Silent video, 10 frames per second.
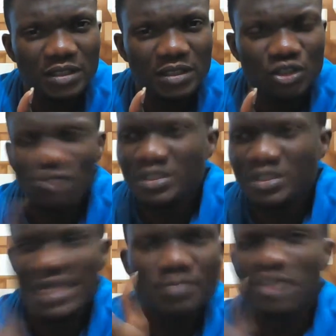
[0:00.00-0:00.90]
Should
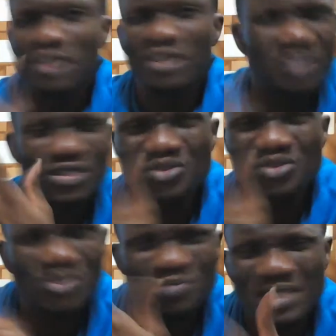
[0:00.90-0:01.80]
that be something
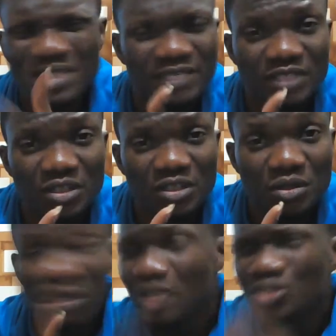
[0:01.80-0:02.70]
so metaphysical?